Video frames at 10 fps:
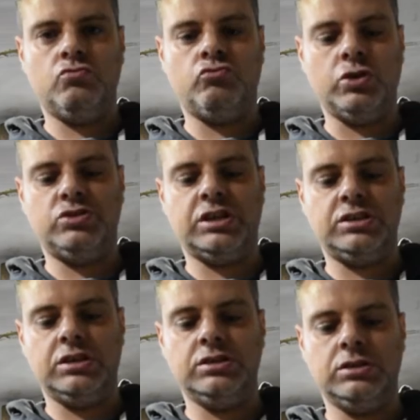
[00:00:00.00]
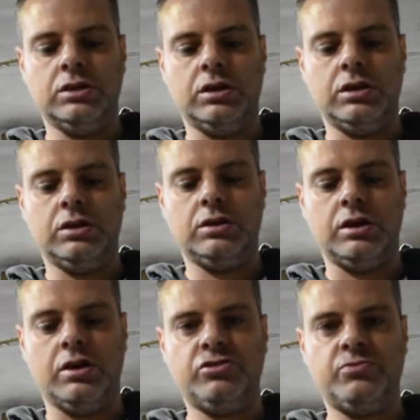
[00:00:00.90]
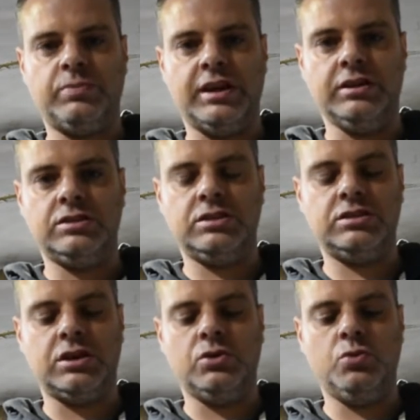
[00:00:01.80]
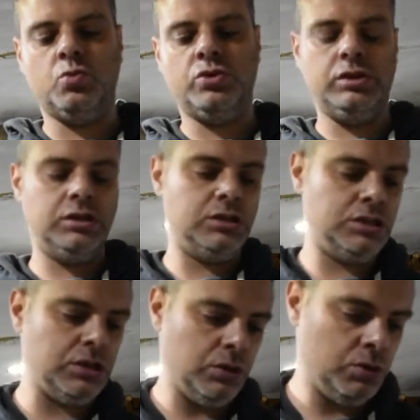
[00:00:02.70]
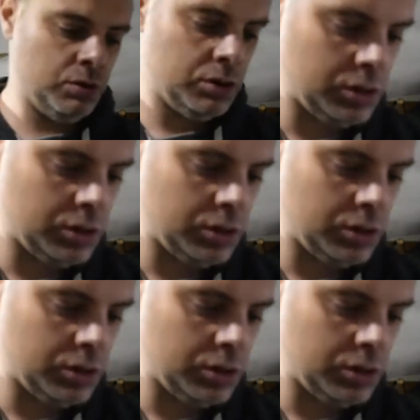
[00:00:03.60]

rotating uh, glass plates. So what you need to do